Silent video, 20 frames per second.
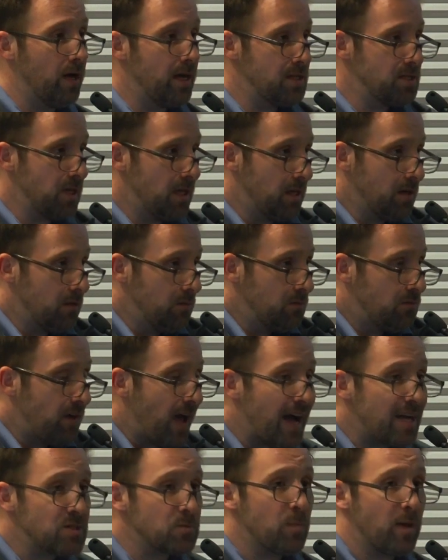as a
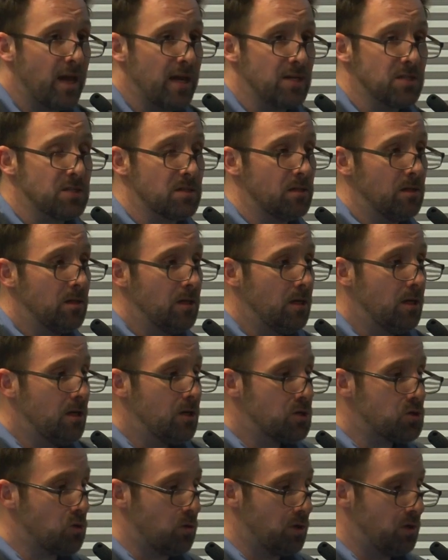fast-paced,
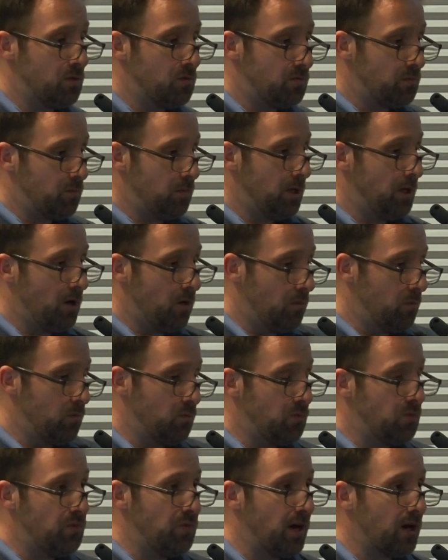sort of,
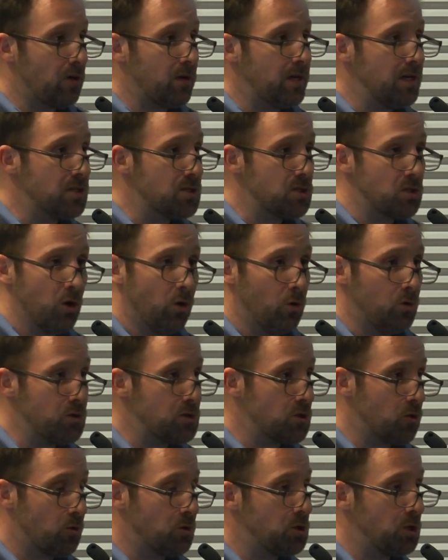very
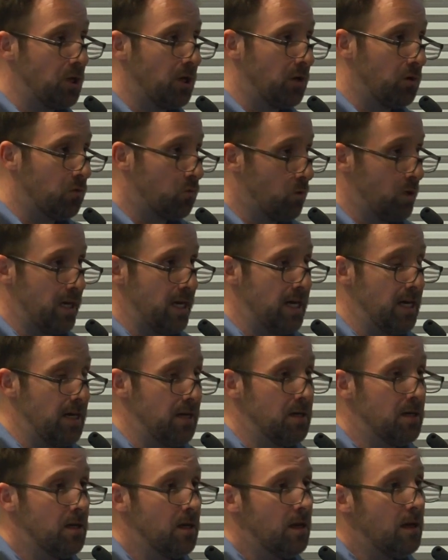soul-searching
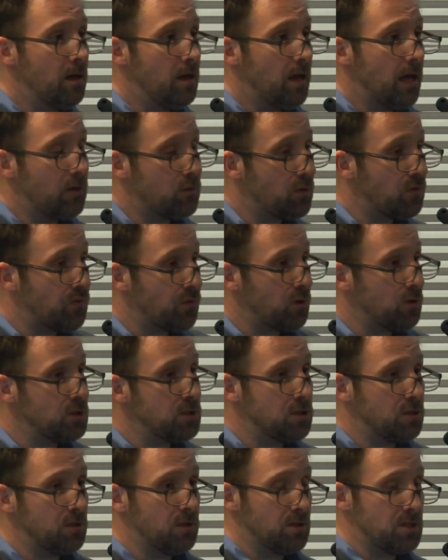read, and referred
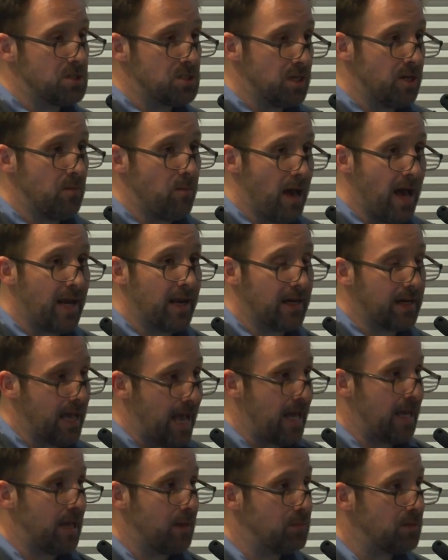to the cinematic
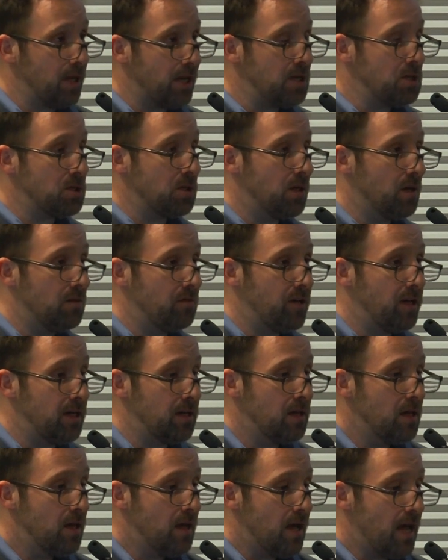adaptation of it
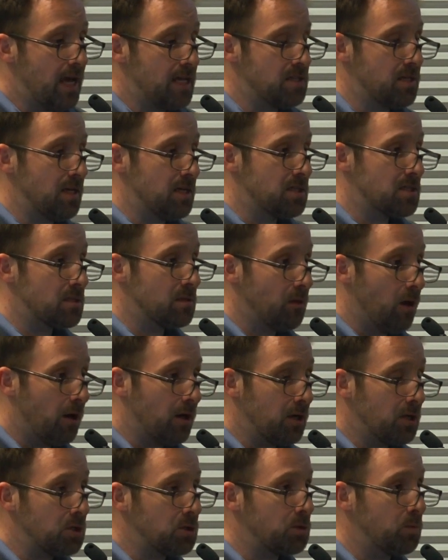as a
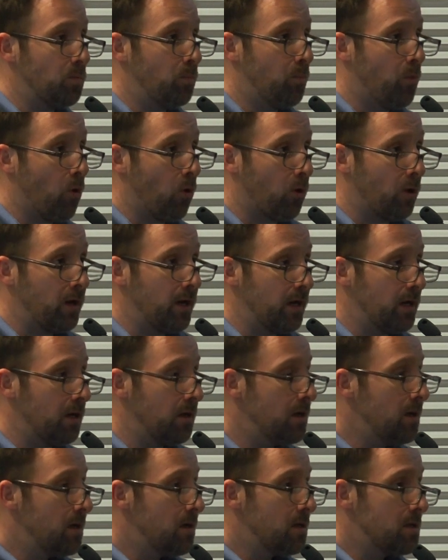sluggish, boring,
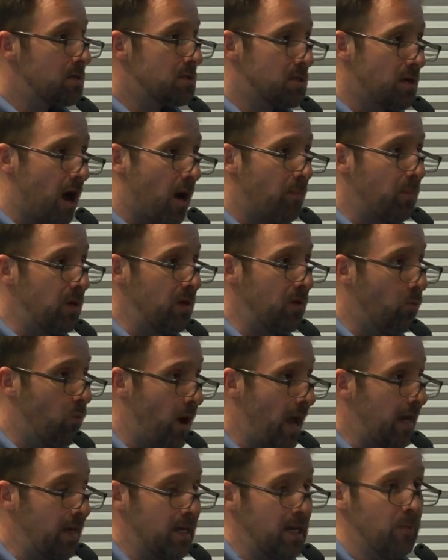soppy,
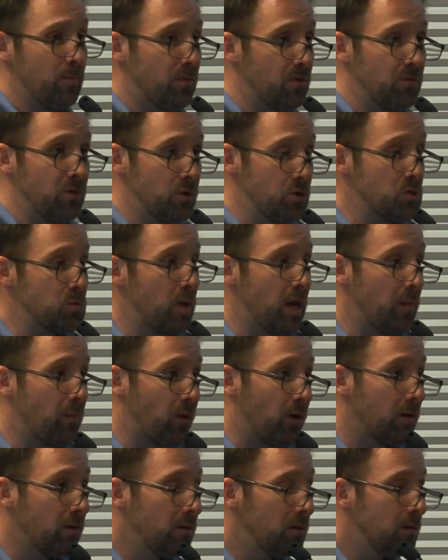wet heap of newspaper.